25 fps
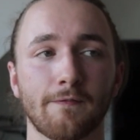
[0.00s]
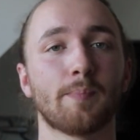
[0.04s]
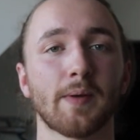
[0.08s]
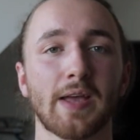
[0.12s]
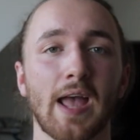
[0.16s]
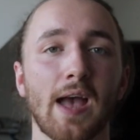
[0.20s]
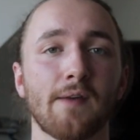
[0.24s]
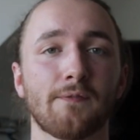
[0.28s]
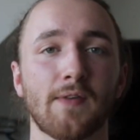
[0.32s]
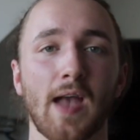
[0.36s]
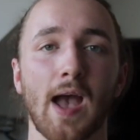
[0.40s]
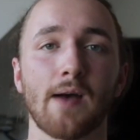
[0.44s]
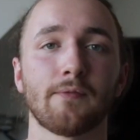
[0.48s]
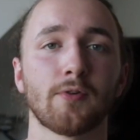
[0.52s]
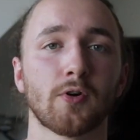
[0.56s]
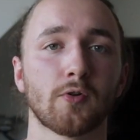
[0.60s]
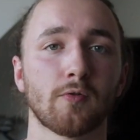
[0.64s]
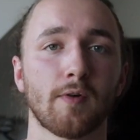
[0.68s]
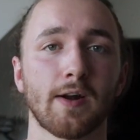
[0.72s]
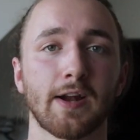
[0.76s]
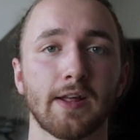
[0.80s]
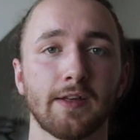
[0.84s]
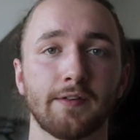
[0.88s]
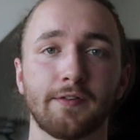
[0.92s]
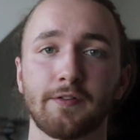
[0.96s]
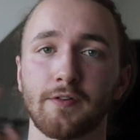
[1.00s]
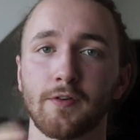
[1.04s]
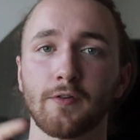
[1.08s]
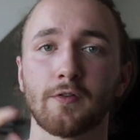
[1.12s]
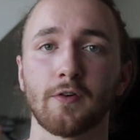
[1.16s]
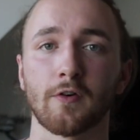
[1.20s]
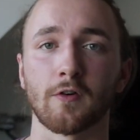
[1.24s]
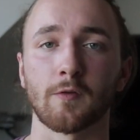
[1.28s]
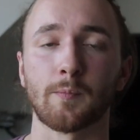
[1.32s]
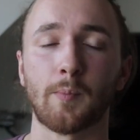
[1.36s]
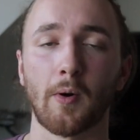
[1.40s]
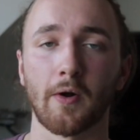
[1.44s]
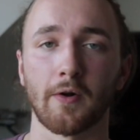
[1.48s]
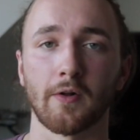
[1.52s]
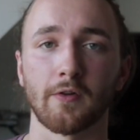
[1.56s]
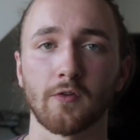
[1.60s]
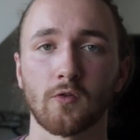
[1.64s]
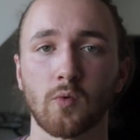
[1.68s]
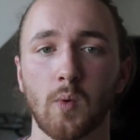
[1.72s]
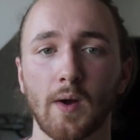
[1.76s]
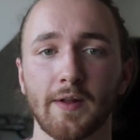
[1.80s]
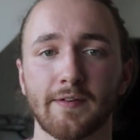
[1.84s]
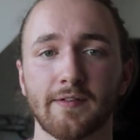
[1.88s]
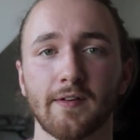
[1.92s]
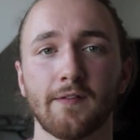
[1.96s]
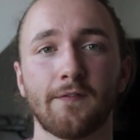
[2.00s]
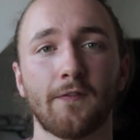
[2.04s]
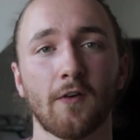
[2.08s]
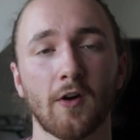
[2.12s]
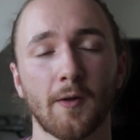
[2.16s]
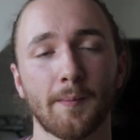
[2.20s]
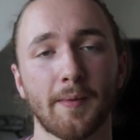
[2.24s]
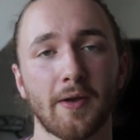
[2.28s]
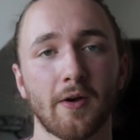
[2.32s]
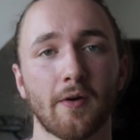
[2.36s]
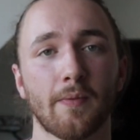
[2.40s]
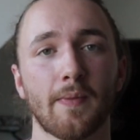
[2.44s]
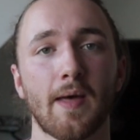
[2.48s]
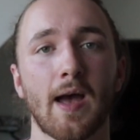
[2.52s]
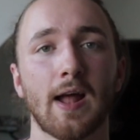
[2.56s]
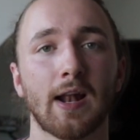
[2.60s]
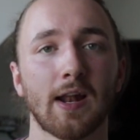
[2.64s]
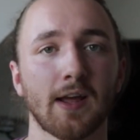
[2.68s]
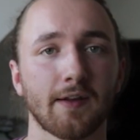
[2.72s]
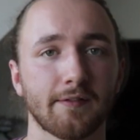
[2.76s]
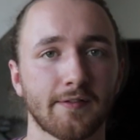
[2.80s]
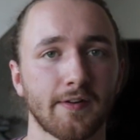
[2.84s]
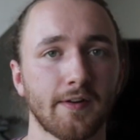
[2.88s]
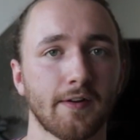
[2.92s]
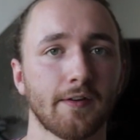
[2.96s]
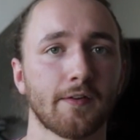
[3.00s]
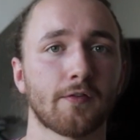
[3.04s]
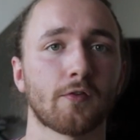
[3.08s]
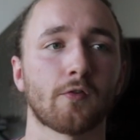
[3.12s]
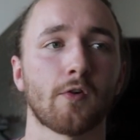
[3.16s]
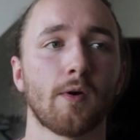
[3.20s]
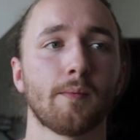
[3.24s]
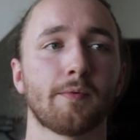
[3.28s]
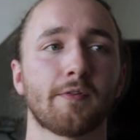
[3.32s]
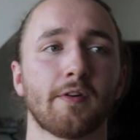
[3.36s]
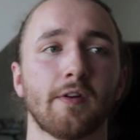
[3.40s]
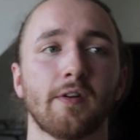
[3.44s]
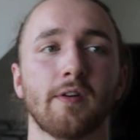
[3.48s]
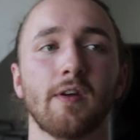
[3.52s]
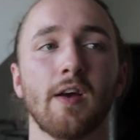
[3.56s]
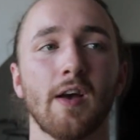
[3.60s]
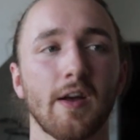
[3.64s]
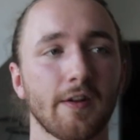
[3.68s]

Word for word: But yeah, if you haven't already, Stu Talks Pod on Twitter. Follow me on there. Links in the description.